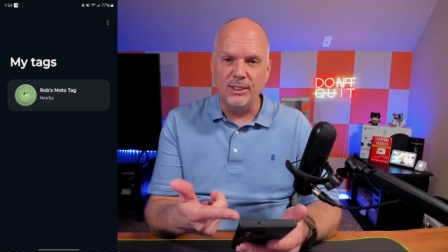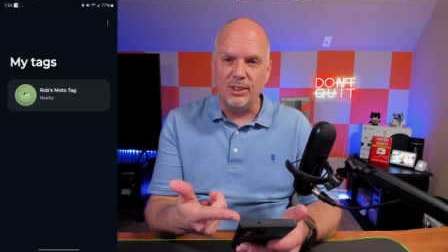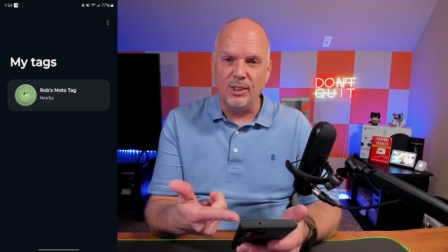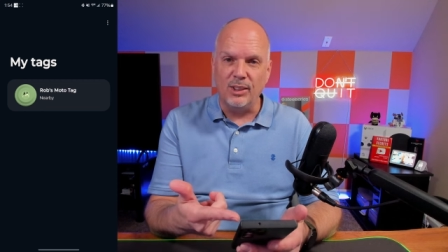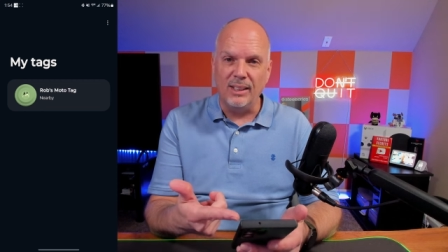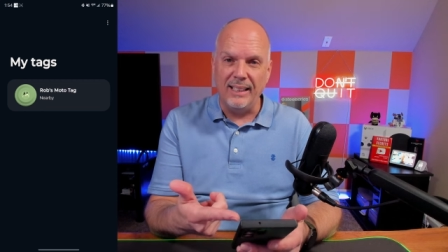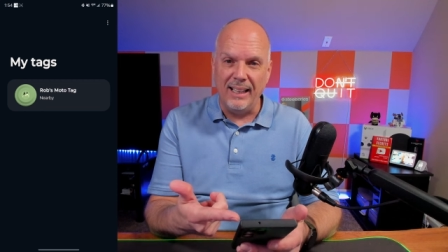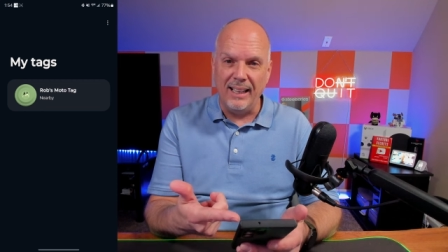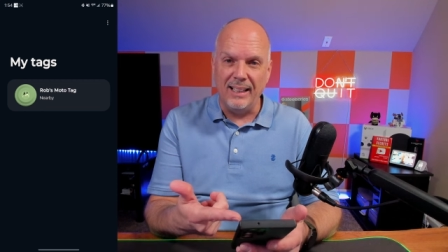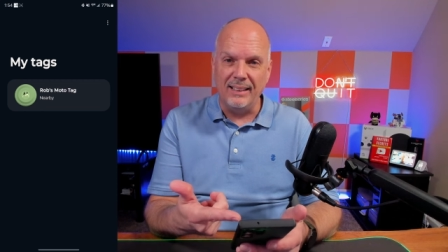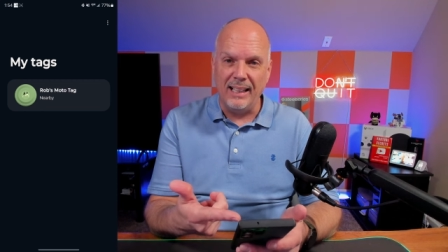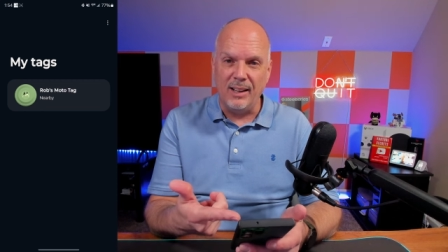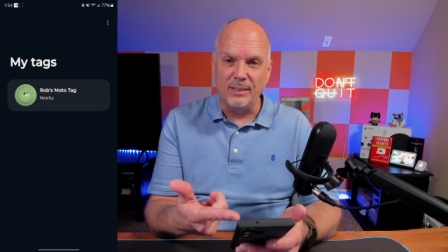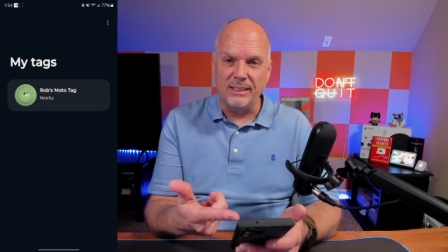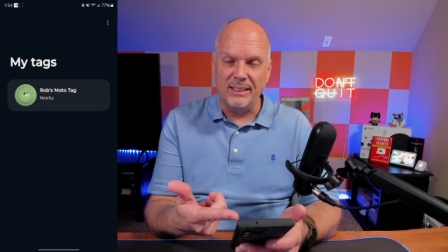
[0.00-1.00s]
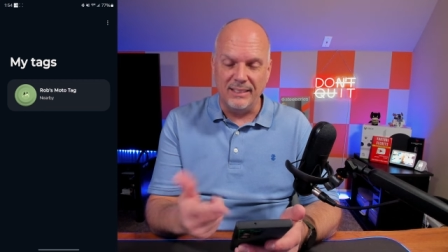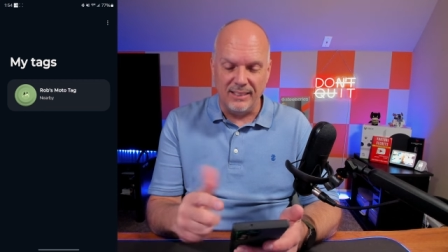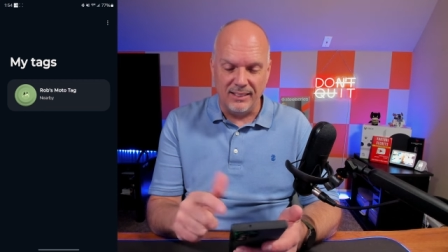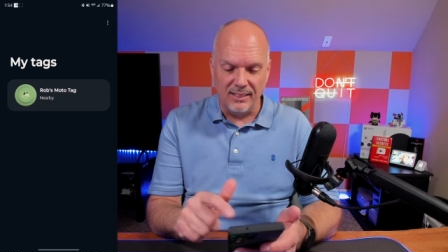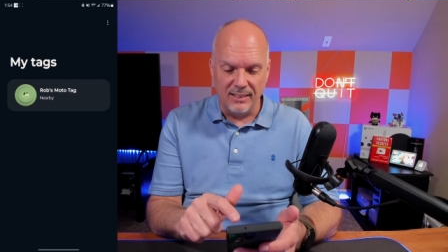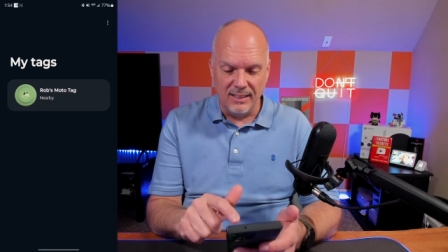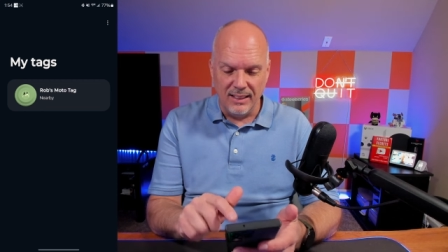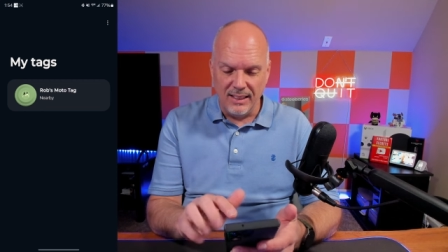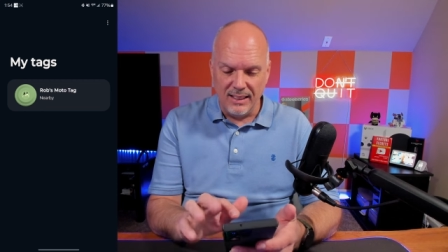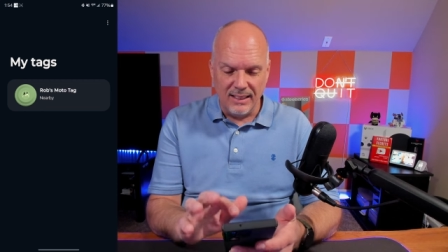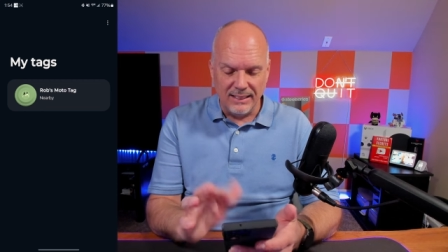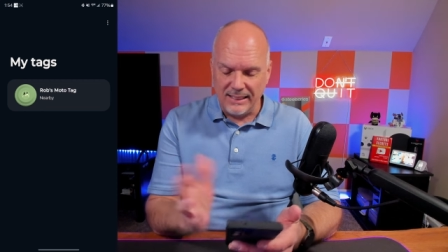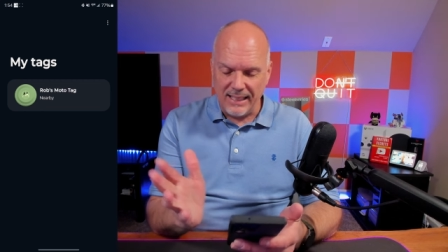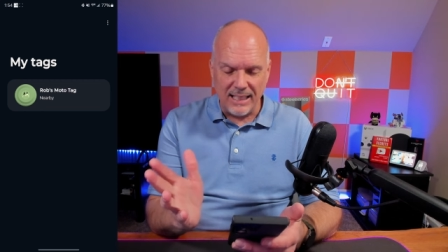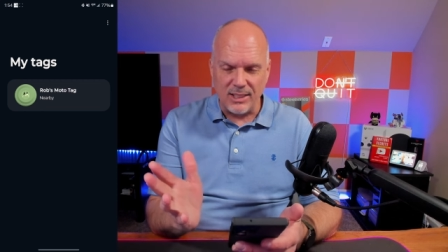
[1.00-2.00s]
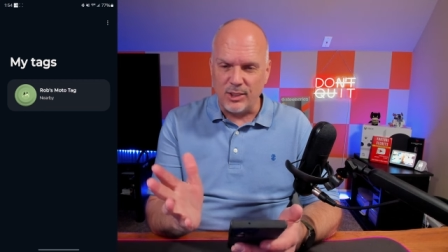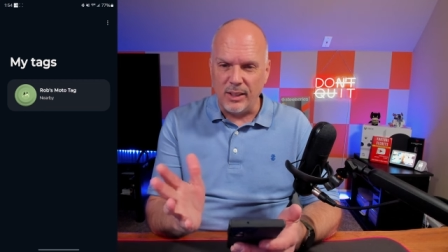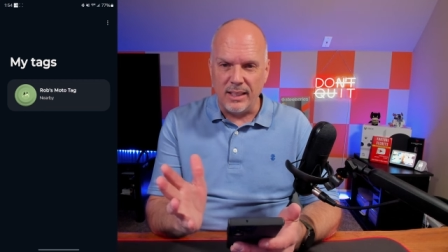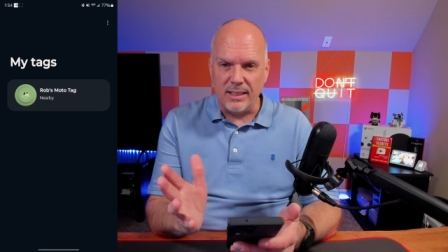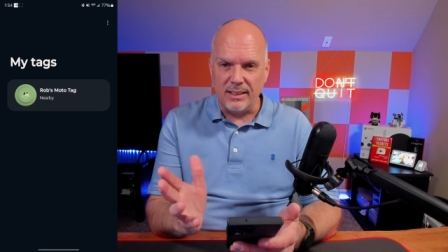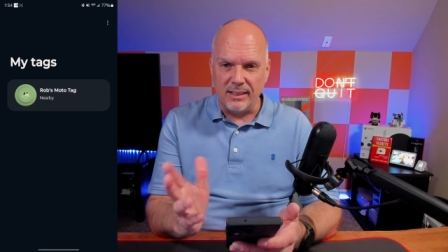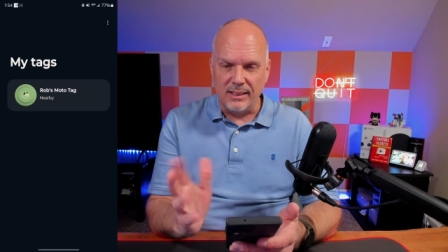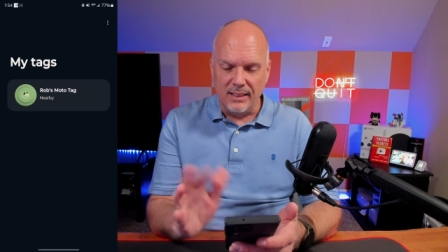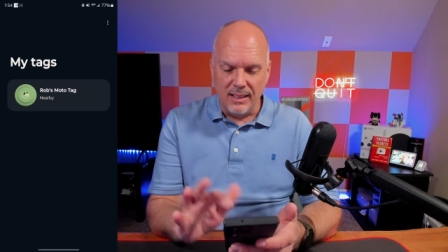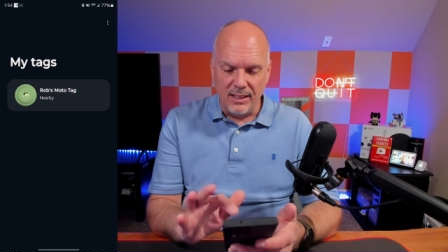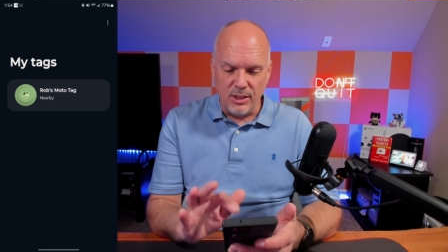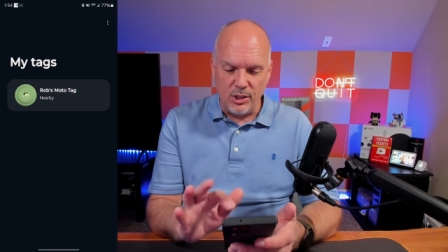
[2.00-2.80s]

so yeah, now it's in here. See, that's crazy.